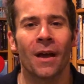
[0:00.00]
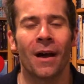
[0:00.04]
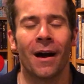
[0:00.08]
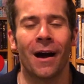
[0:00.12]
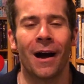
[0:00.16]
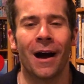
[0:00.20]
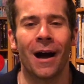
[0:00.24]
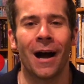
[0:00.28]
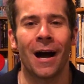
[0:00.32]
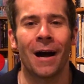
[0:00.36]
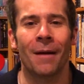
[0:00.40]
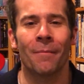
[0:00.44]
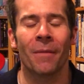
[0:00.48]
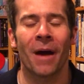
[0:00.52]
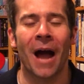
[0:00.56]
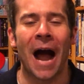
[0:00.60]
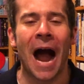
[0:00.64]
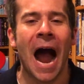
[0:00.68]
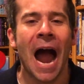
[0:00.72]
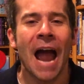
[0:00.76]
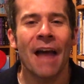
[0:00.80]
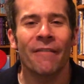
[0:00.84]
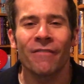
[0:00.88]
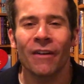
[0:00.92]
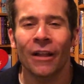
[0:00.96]

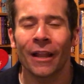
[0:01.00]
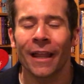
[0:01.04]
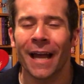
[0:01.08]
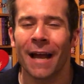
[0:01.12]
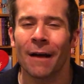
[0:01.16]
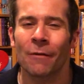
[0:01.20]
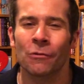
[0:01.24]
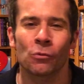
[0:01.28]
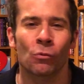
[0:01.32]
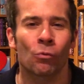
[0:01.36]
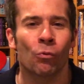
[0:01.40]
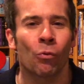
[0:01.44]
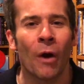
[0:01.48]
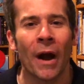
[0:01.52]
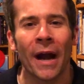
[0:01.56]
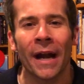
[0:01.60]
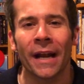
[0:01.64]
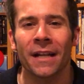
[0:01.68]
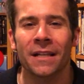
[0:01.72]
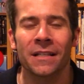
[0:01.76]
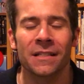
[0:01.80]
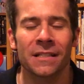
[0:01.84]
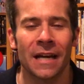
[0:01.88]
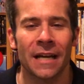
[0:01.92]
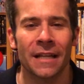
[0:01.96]
I felt like I was right
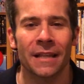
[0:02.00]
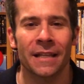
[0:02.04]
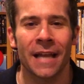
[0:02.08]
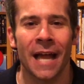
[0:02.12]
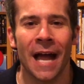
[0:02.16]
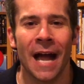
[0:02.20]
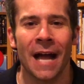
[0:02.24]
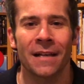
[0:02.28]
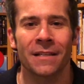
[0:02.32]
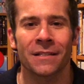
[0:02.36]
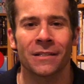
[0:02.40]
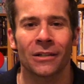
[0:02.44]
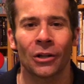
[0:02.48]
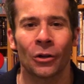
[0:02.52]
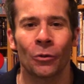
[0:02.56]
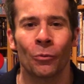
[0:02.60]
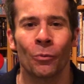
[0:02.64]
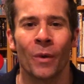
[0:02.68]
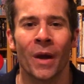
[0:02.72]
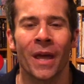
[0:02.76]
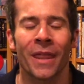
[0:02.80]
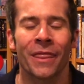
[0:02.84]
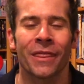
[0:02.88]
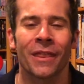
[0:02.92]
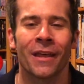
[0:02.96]
inside the castle
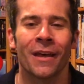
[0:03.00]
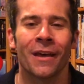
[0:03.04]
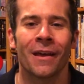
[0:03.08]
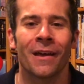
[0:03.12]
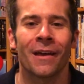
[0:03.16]
with